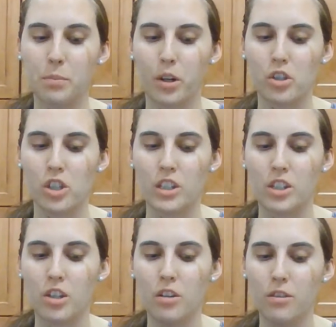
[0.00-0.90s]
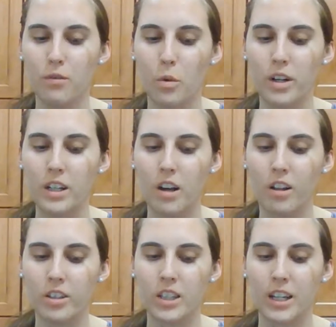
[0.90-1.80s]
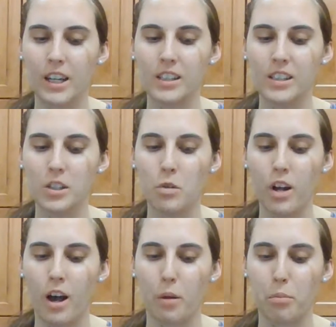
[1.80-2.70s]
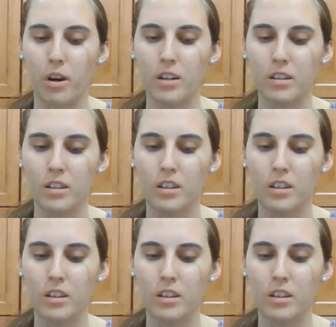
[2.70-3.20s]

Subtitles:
purchased two $40 tickets to an opera.